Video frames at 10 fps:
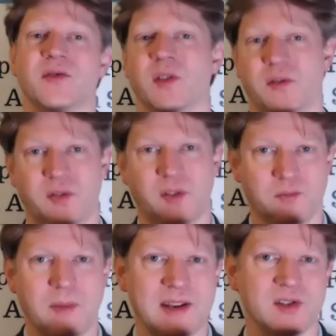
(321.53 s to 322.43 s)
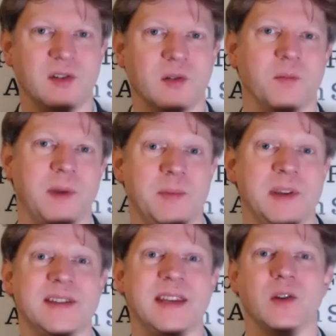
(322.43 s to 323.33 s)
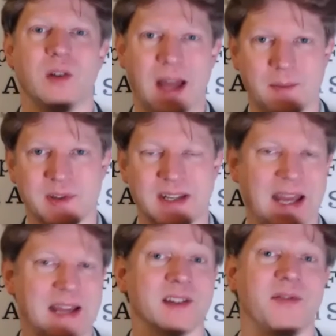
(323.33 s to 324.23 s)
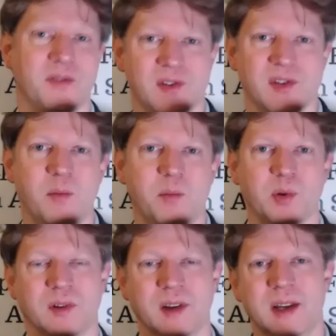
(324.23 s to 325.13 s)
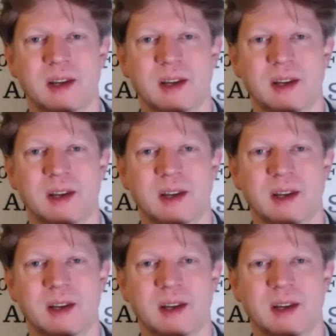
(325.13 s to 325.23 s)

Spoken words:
for managing your PPC or Amazon ads, for example.